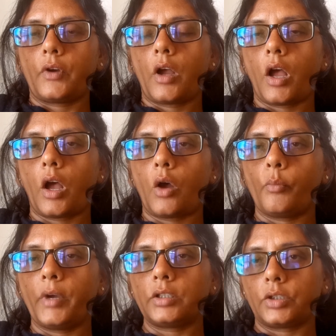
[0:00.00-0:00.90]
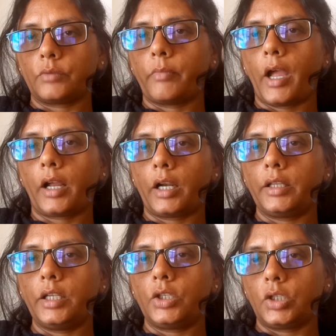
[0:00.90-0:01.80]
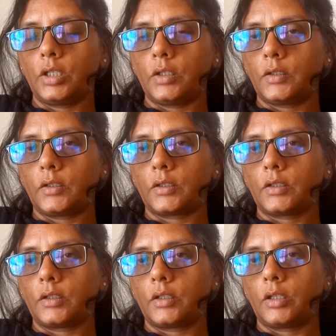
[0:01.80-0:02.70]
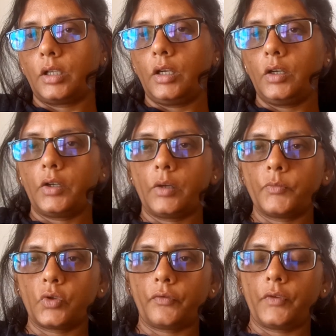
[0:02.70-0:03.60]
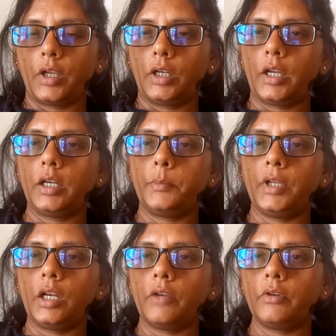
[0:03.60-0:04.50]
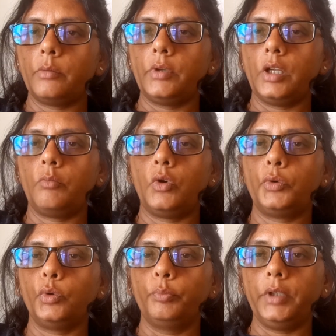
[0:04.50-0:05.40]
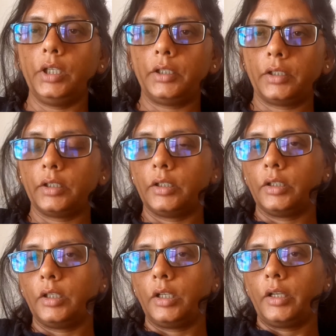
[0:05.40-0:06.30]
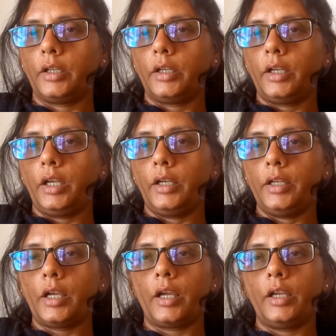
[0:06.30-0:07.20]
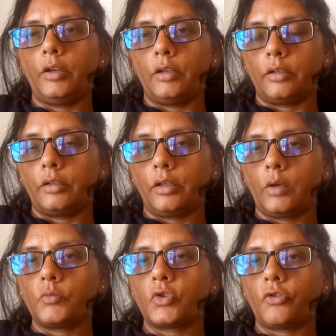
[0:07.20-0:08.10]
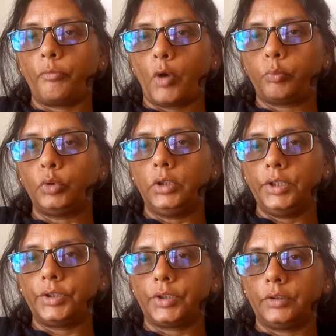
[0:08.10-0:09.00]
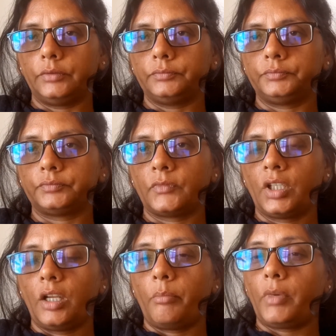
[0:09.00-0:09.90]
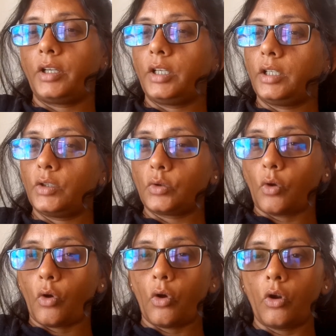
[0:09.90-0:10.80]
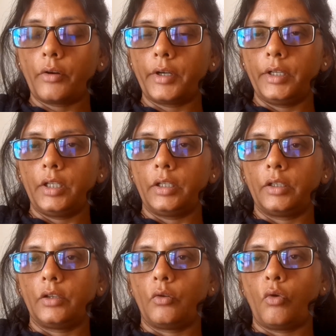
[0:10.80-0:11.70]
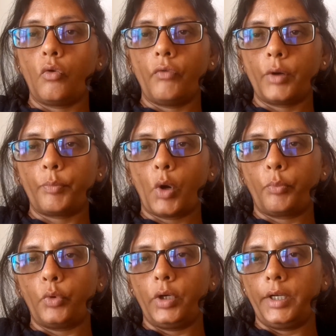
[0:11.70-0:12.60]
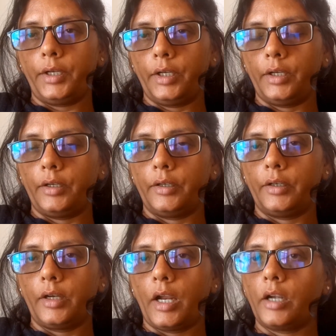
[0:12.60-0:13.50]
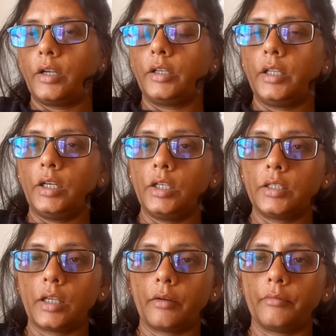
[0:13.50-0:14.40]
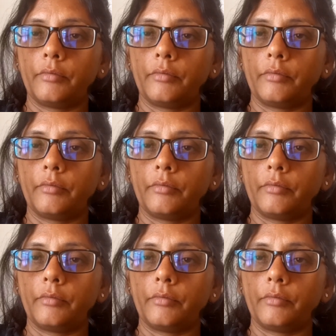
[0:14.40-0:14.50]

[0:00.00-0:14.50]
how much Bangladesh is in terms of area, it may never be able to beat India in terms of population, but it is already overpopulated and there is